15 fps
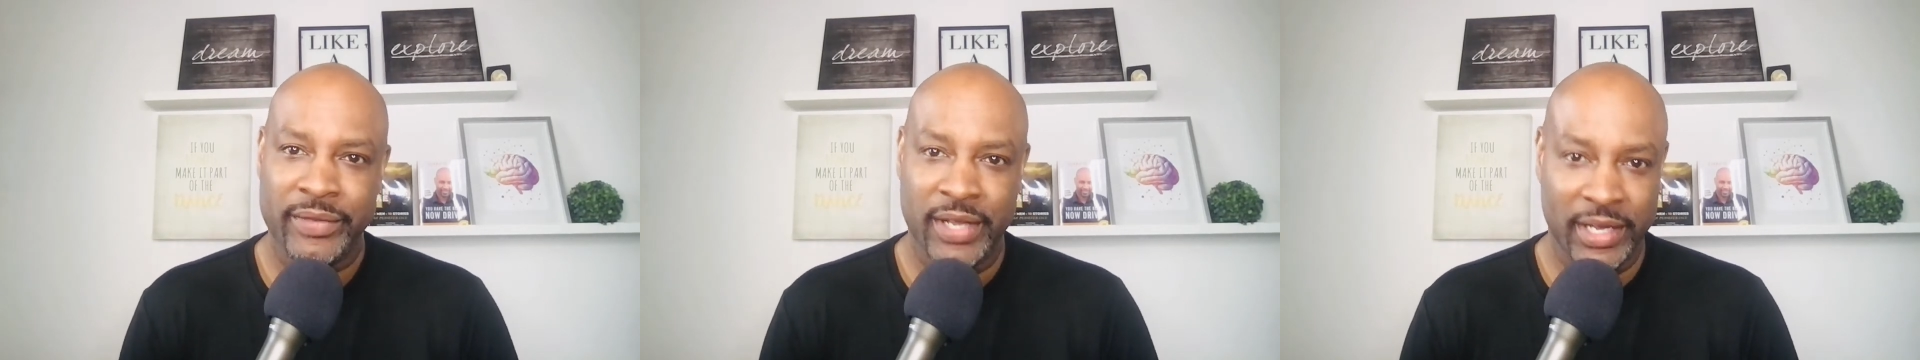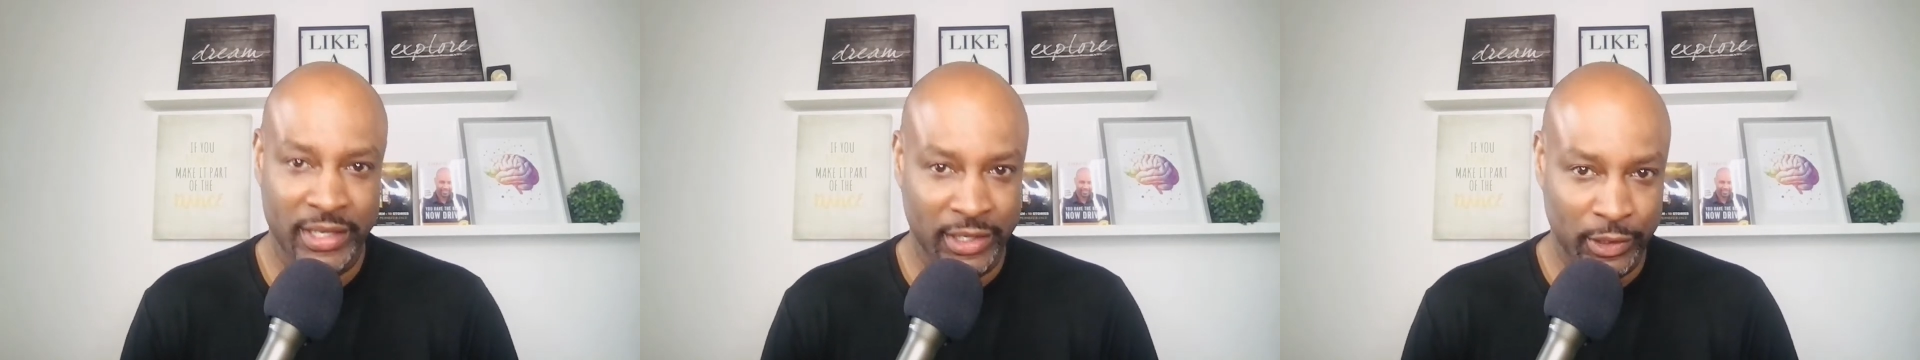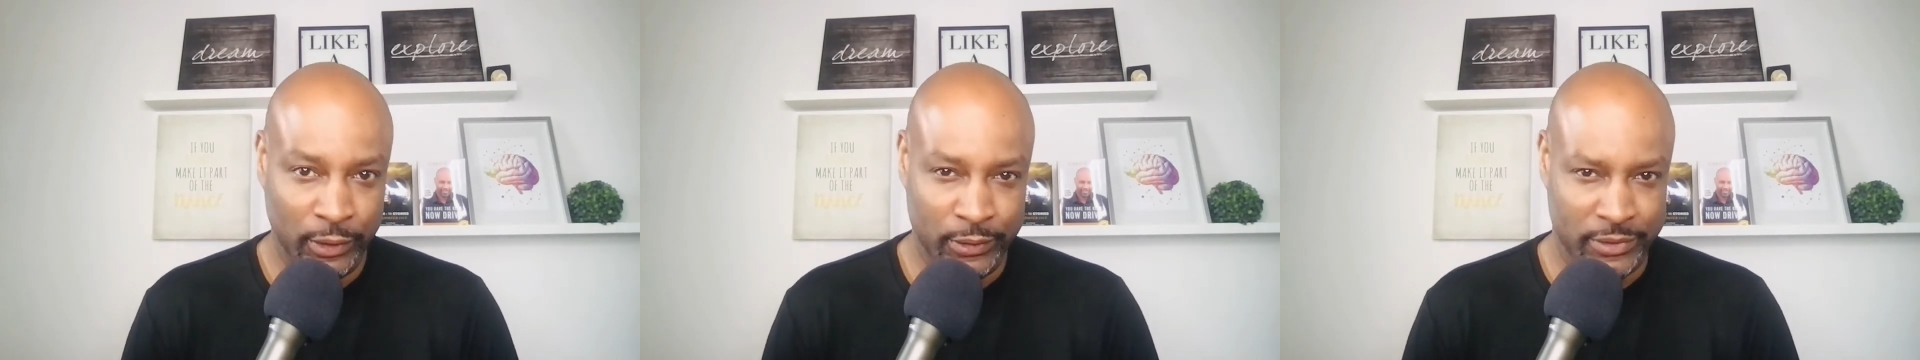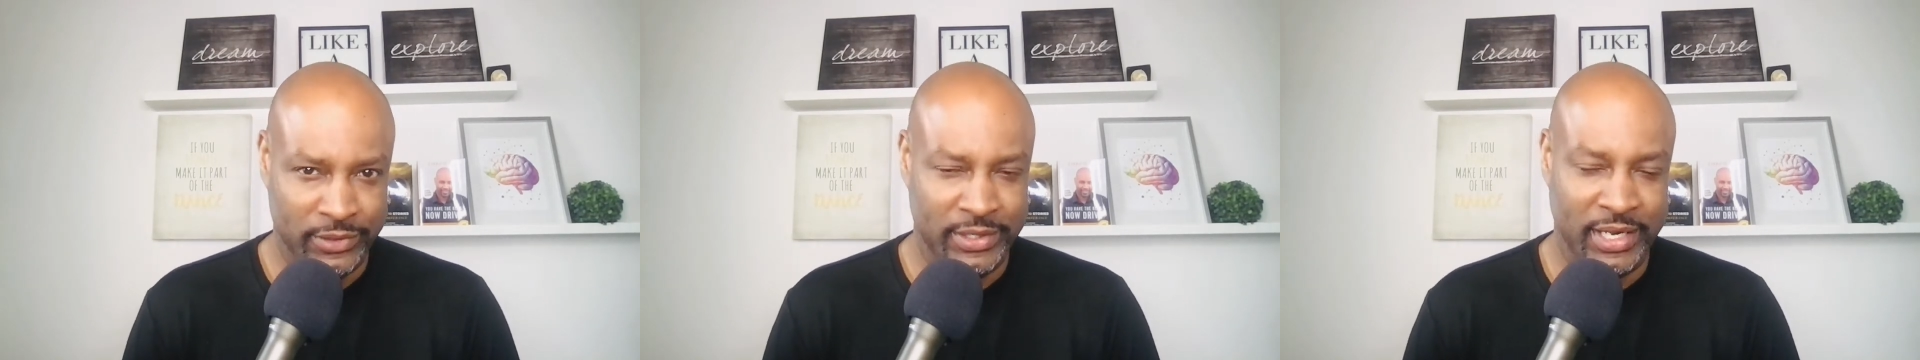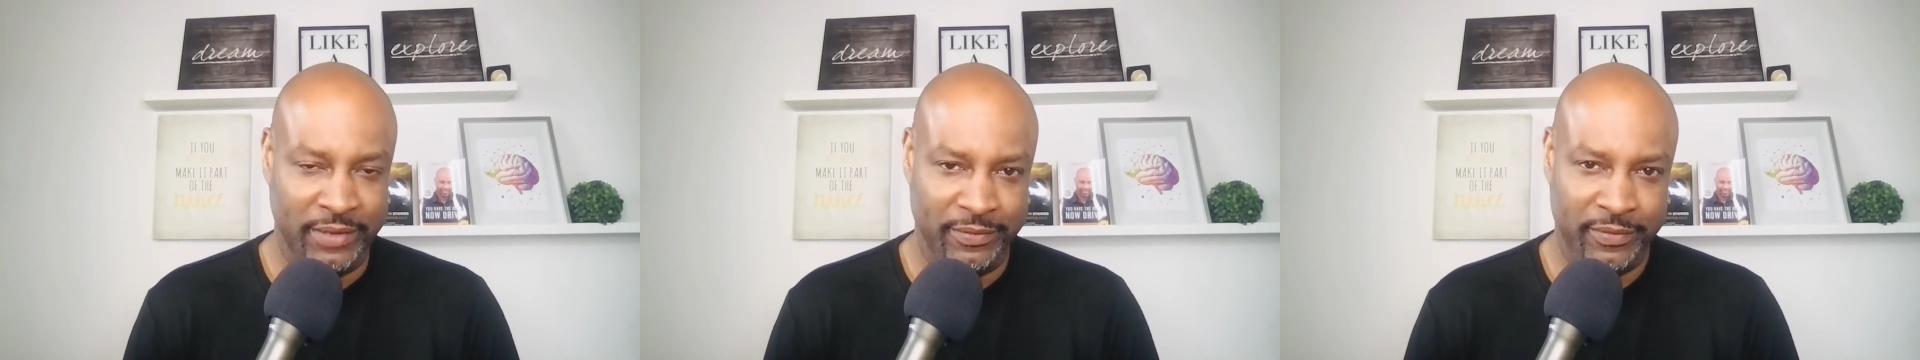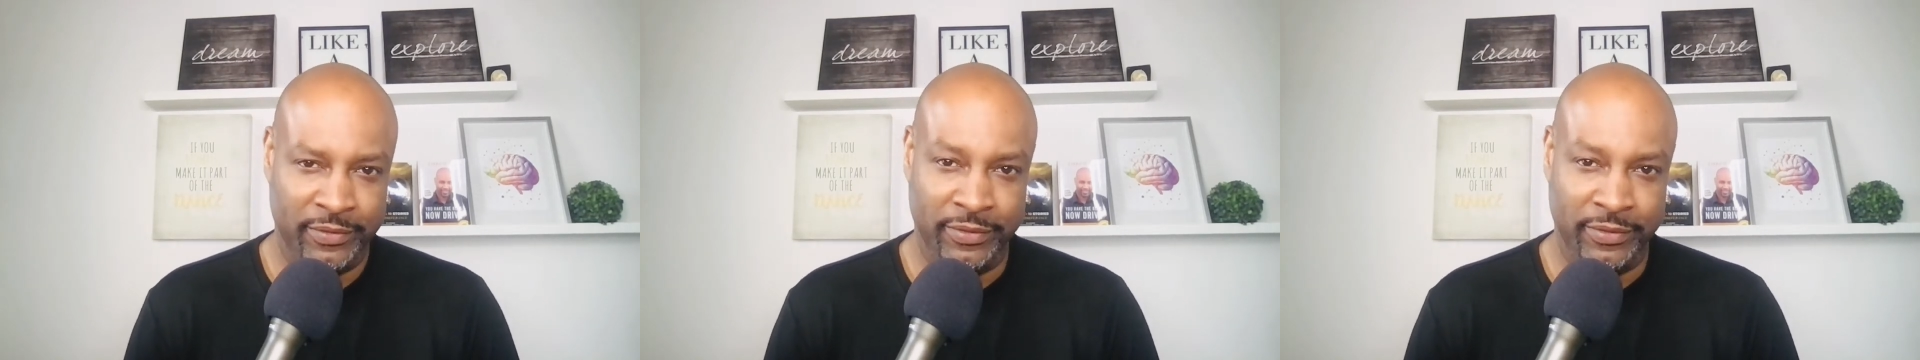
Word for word: and the losers get